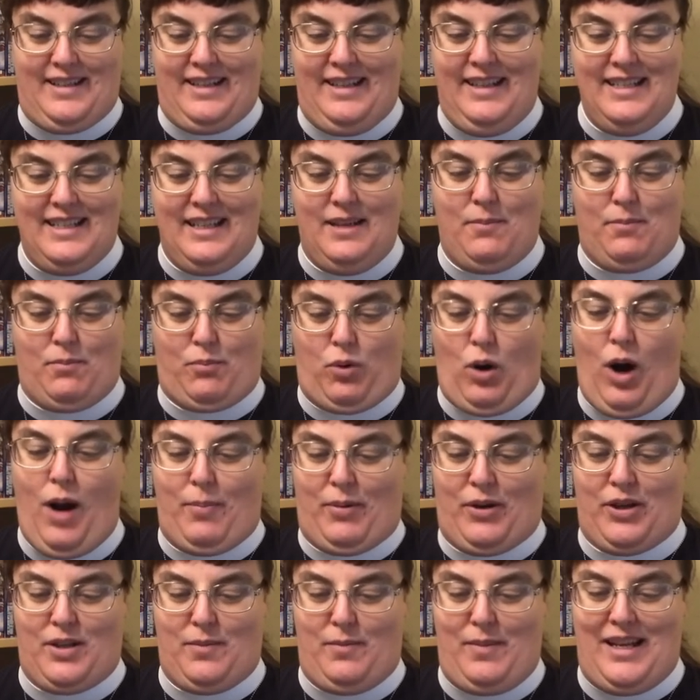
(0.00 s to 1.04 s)
It isn't
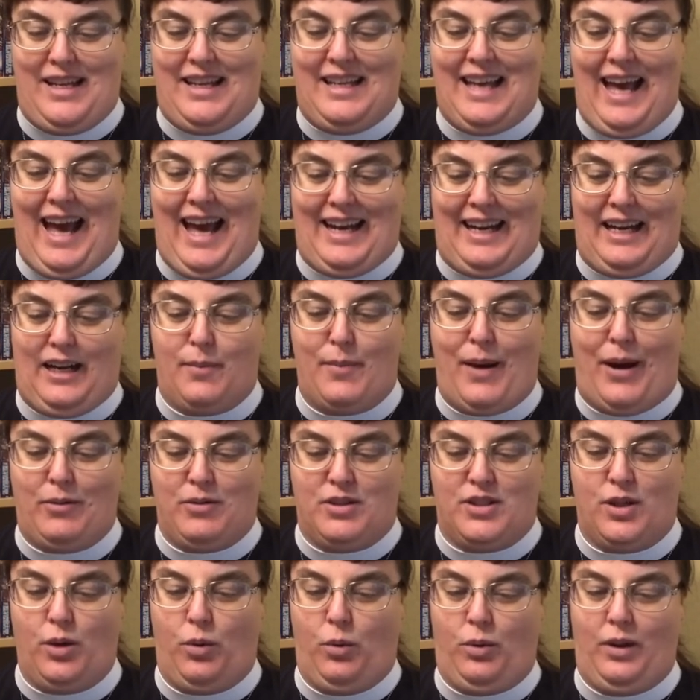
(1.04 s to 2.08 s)
proper to be gadding about
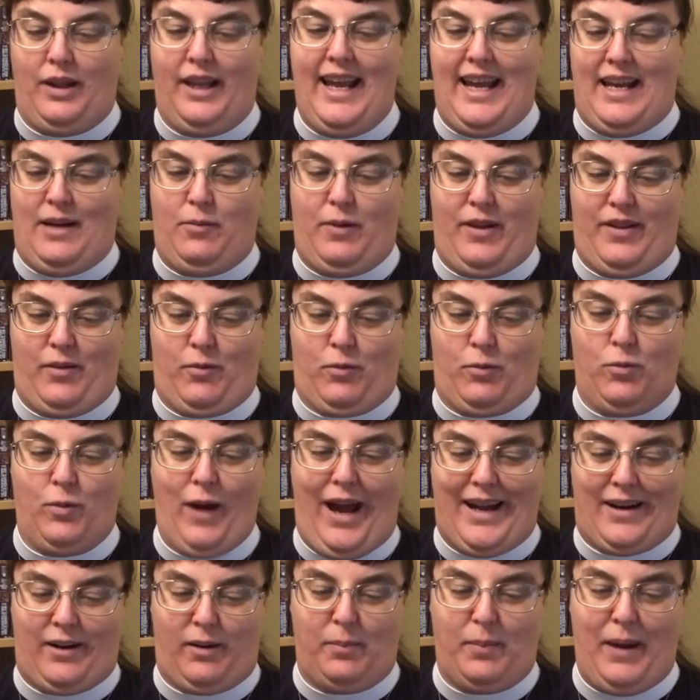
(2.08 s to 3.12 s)
so late with a
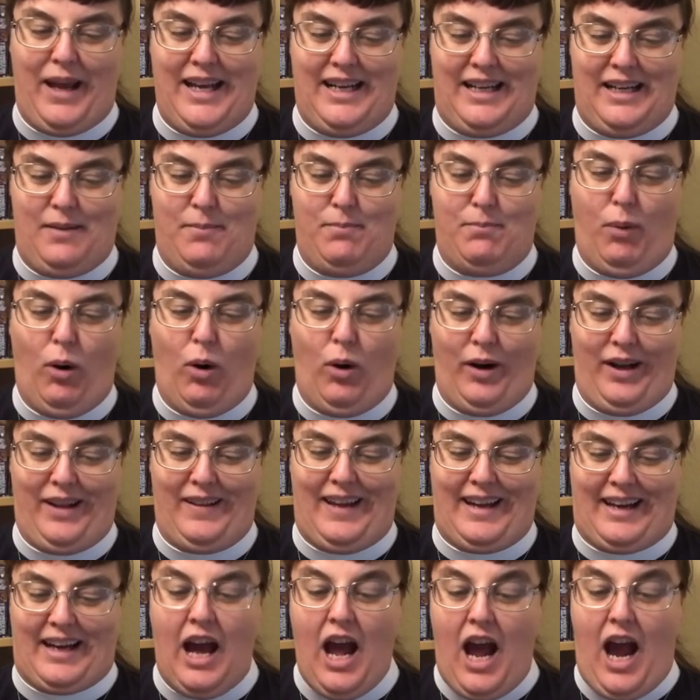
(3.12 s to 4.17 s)
rattle-pated boy
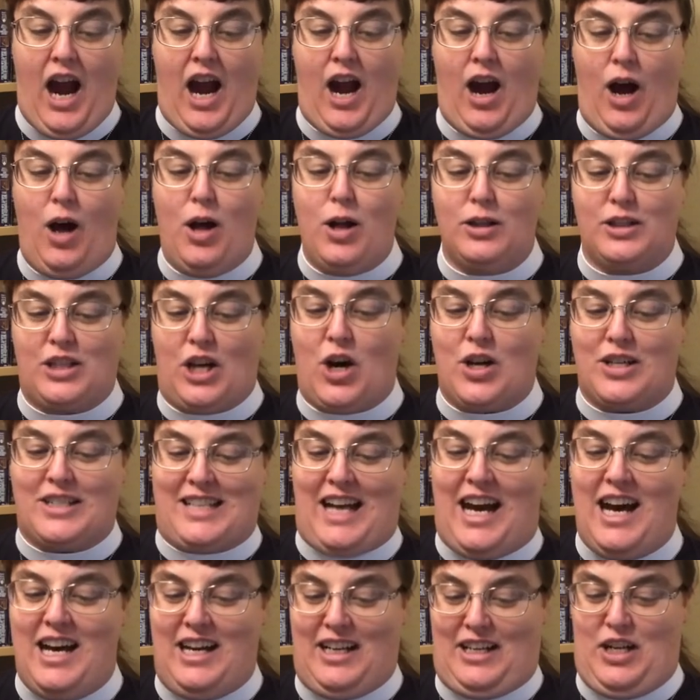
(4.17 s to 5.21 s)
like— Hold your
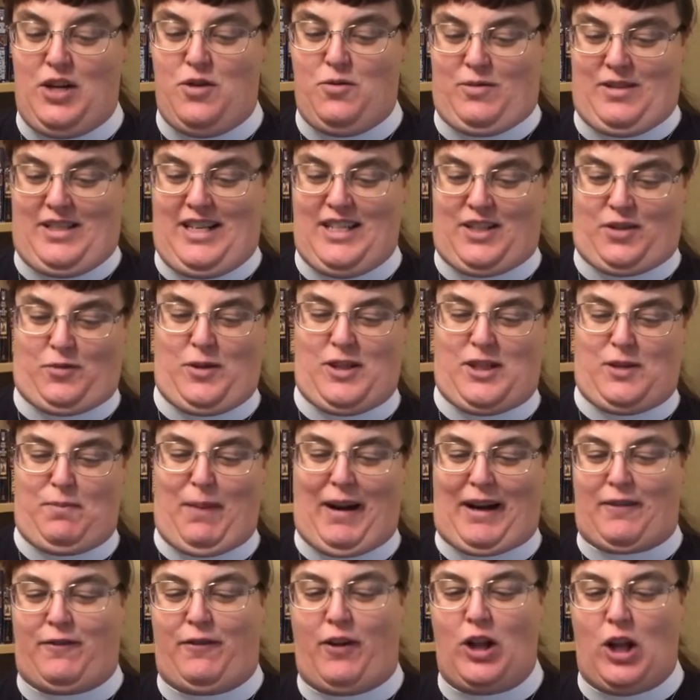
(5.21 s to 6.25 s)
tongue, you
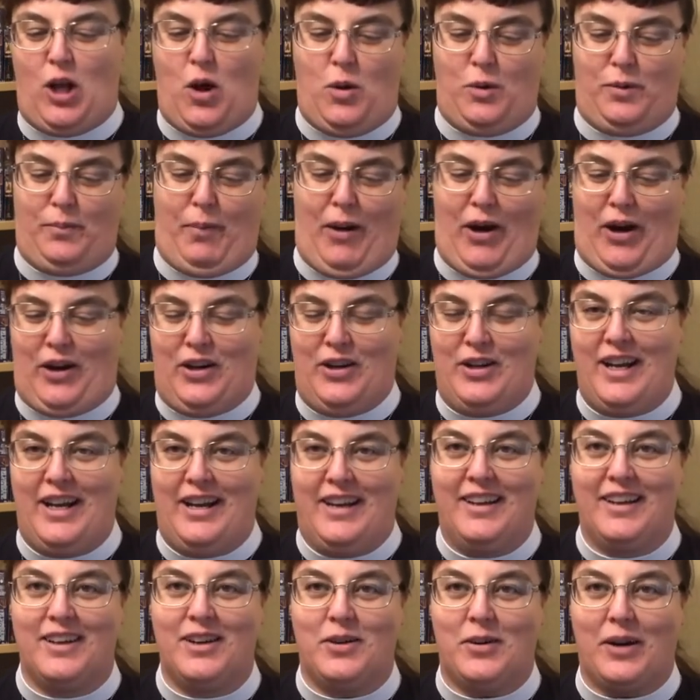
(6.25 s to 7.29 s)
disrespectful old bird,
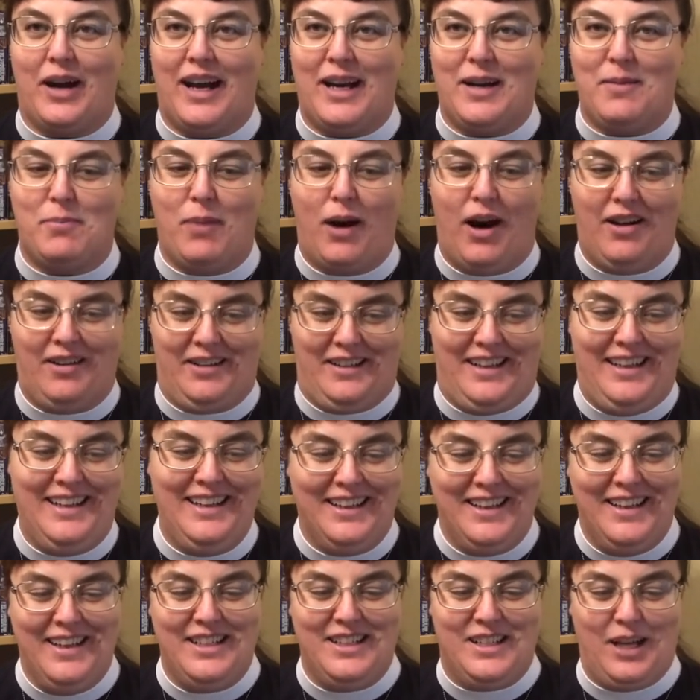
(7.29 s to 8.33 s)
cried Polly,
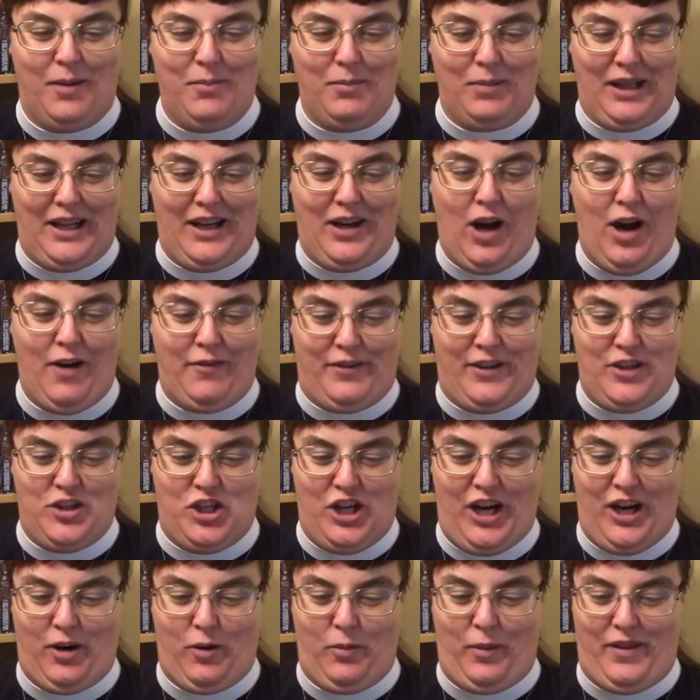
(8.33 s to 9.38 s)
tumbling off the
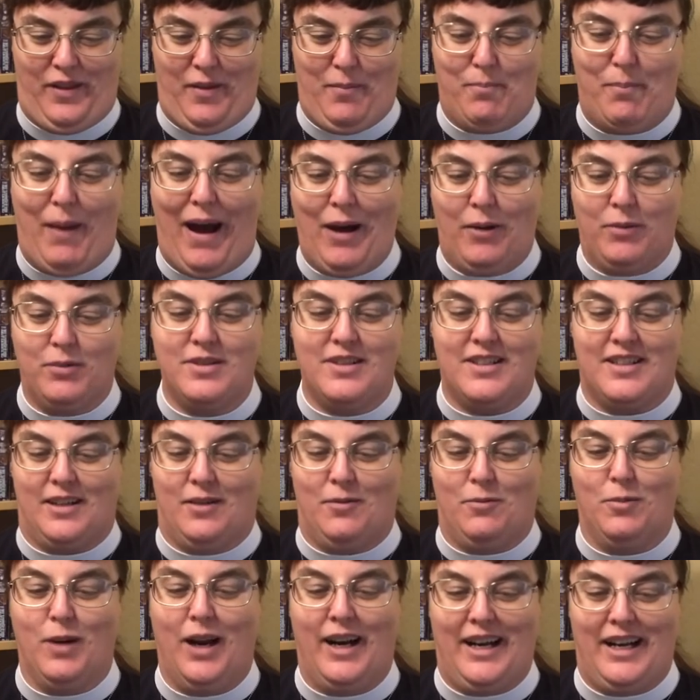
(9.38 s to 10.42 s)
chair with a bounce
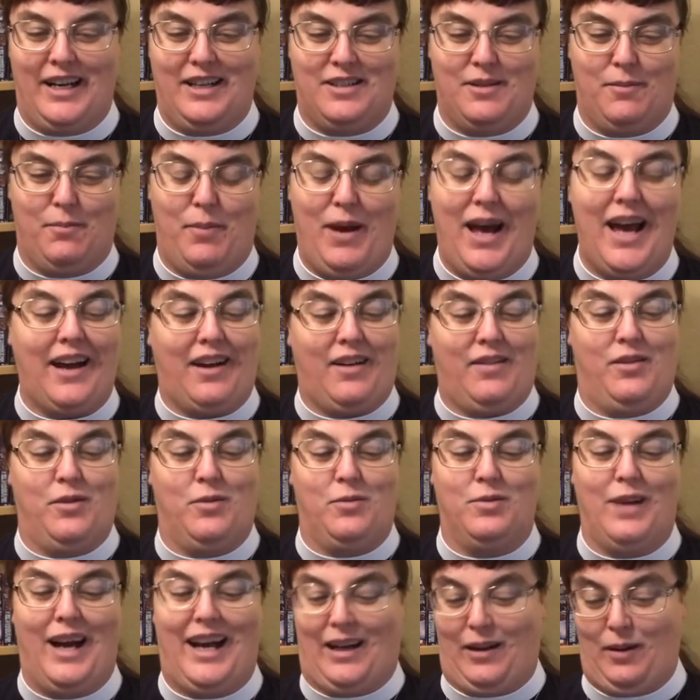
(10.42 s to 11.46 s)
and running to peck the
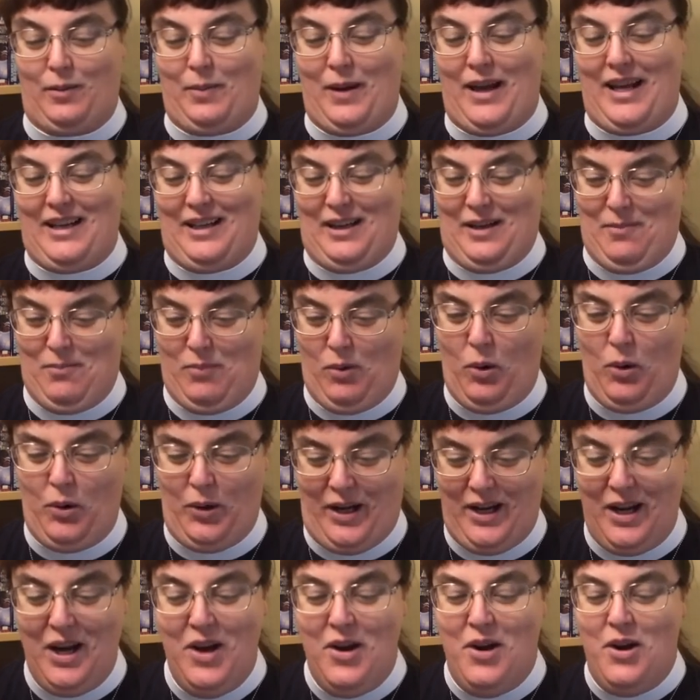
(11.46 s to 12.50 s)
rattle-pated
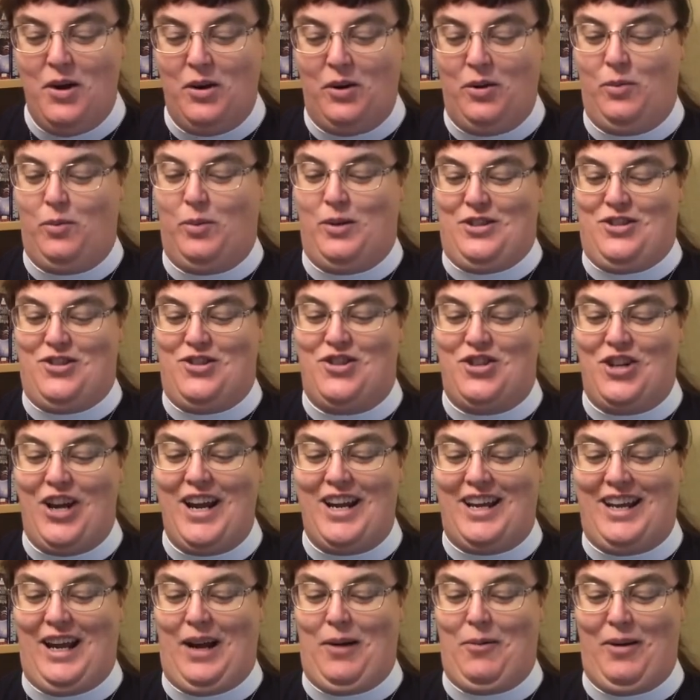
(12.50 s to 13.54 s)
boy, who was
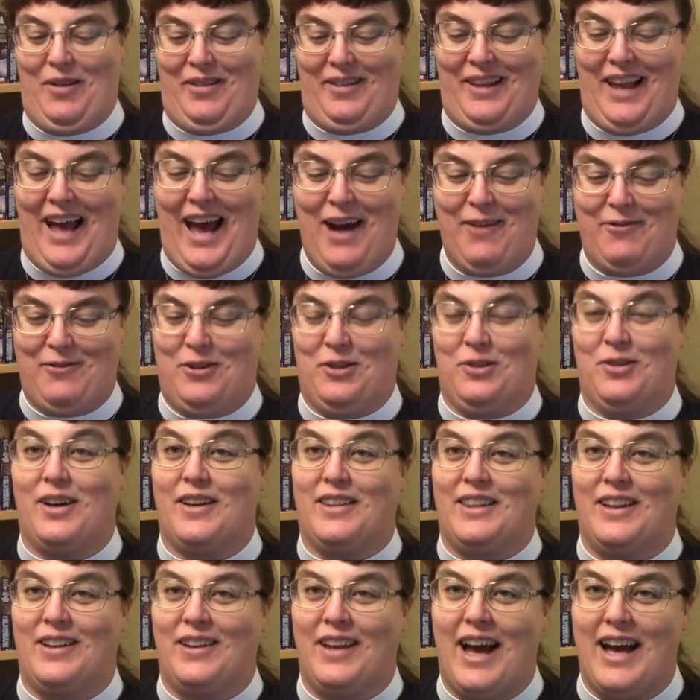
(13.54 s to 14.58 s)
shaking with laughter at
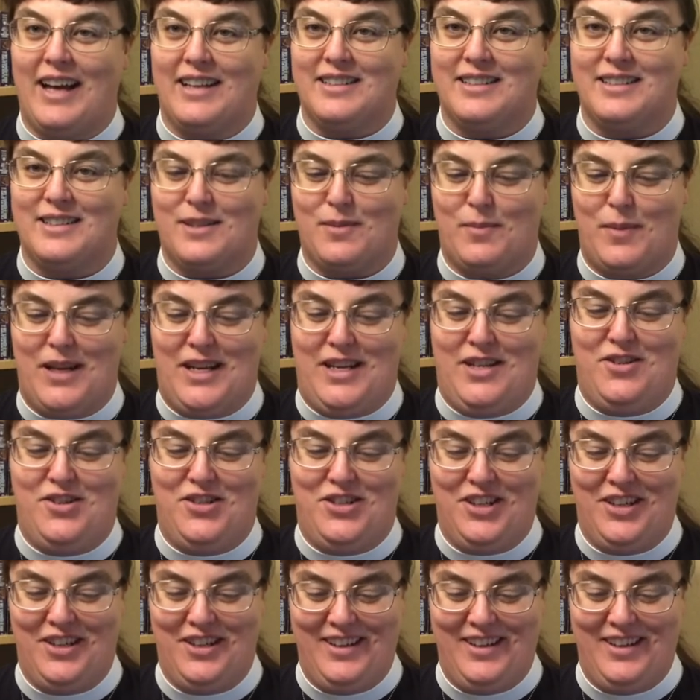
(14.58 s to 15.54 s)
the last speech.